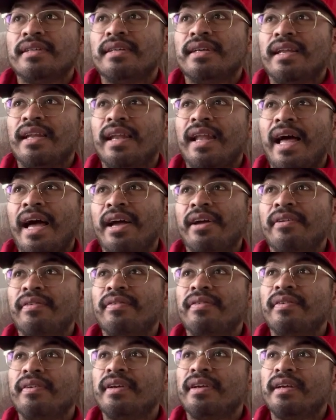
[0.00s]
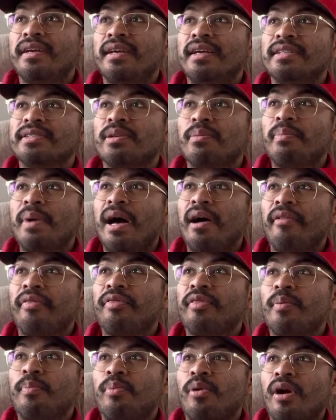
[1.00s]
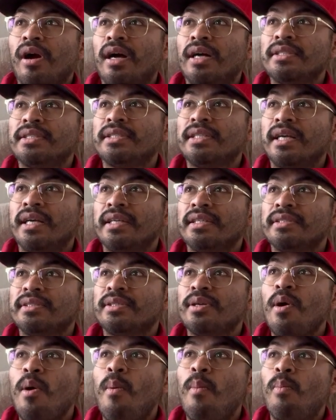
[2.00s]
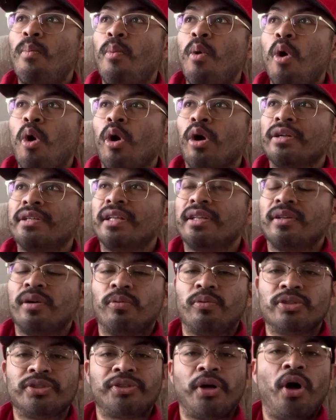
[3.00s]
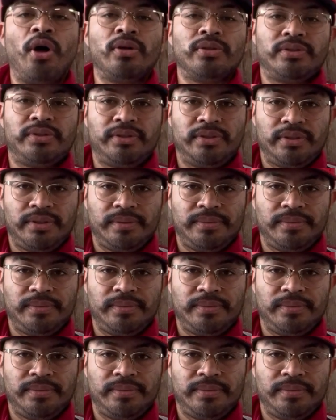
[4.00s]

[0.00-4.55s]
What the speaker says: life is about the process more than the result.